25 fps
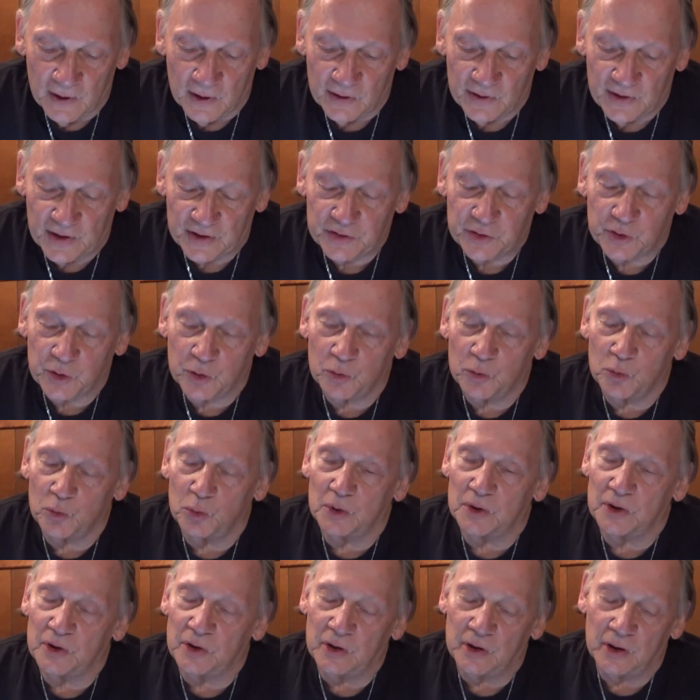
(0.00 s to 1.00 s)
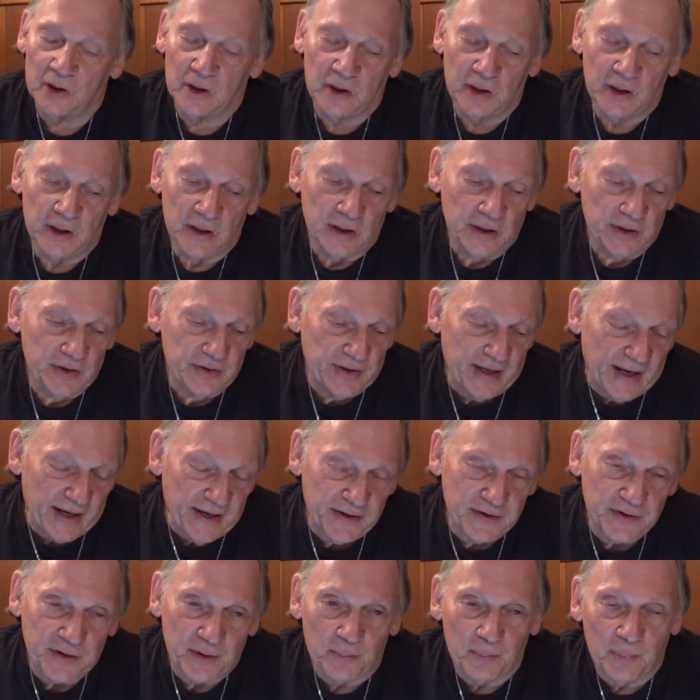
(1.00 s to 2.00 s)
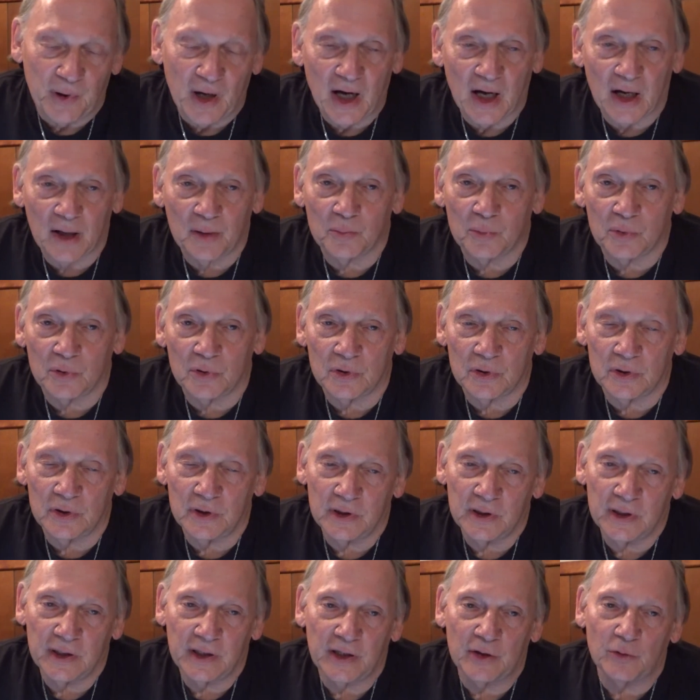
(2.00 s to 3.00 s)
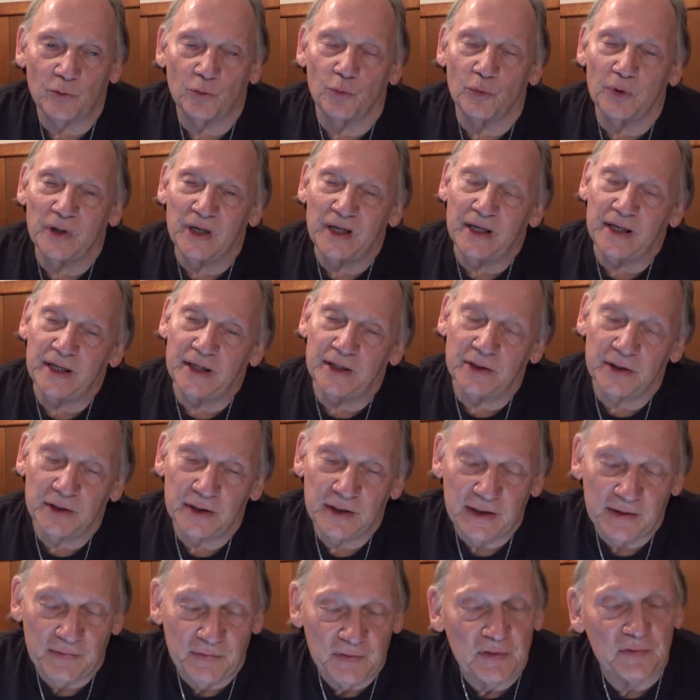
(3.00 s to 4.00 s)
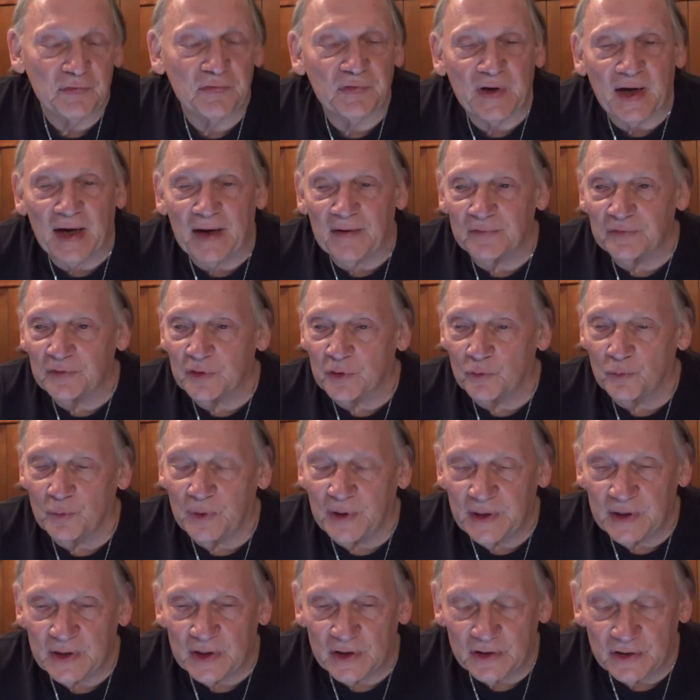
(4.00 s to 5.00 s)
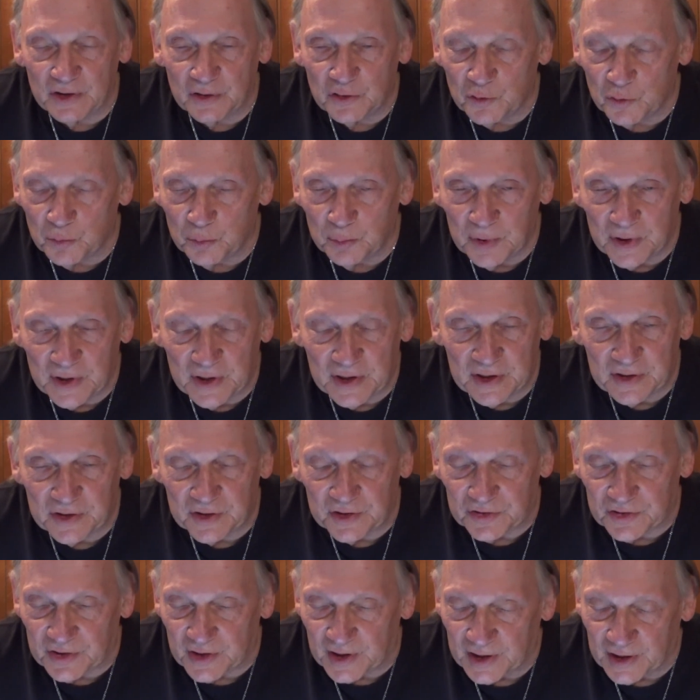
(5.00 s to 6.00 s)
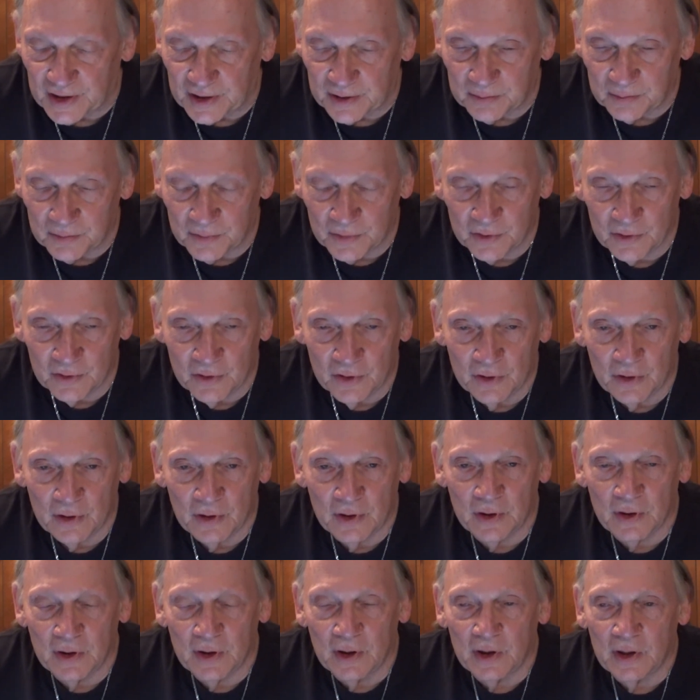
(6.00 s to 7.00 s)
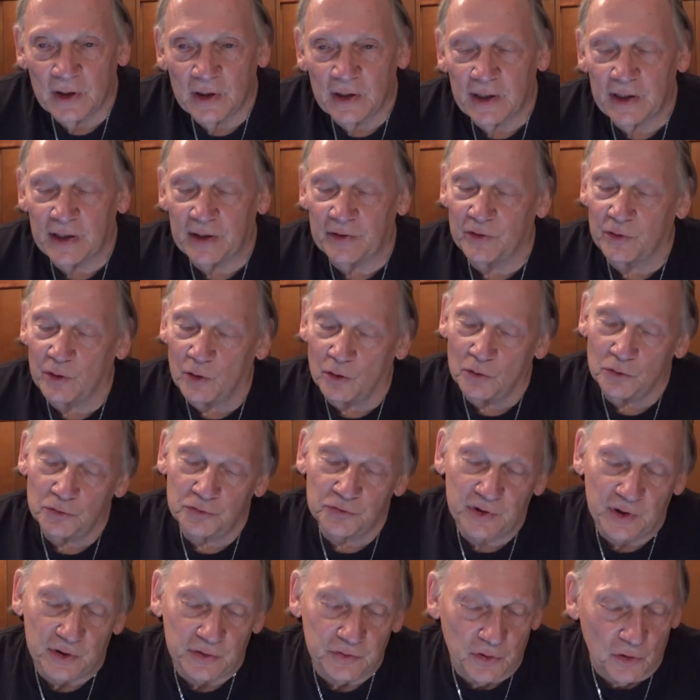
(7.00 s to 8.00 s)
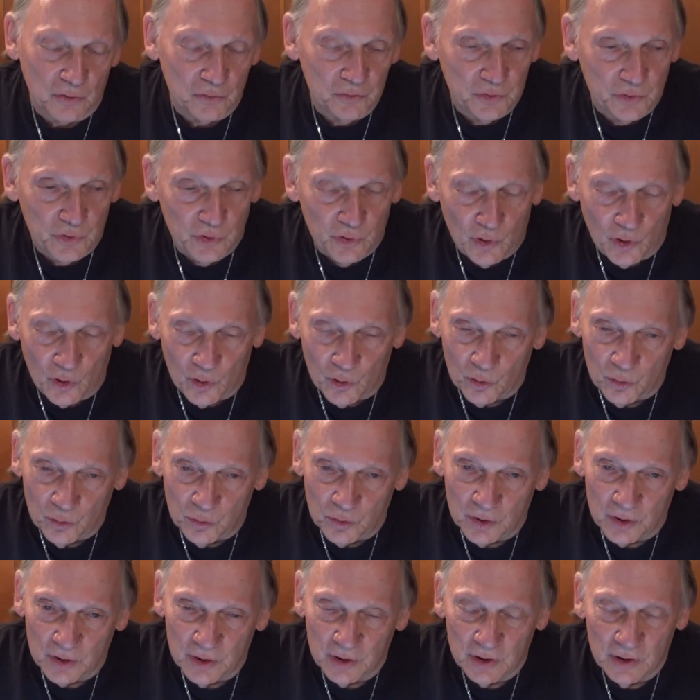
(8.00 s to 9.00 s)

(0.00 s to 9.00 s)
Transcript: that you would take the Bible and read, even if you have to read a little bit at a time. And those that don't know